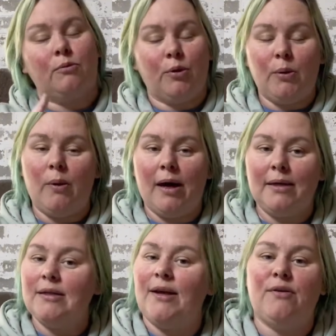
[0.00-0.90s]

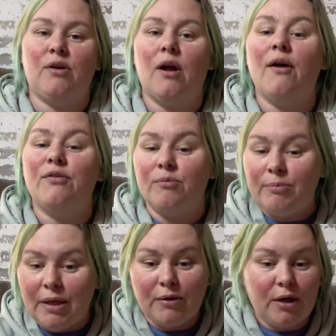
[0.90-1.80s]
rewind if you're not
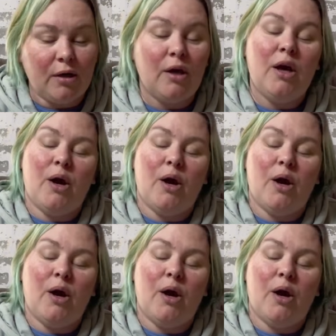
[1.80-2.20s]
familiar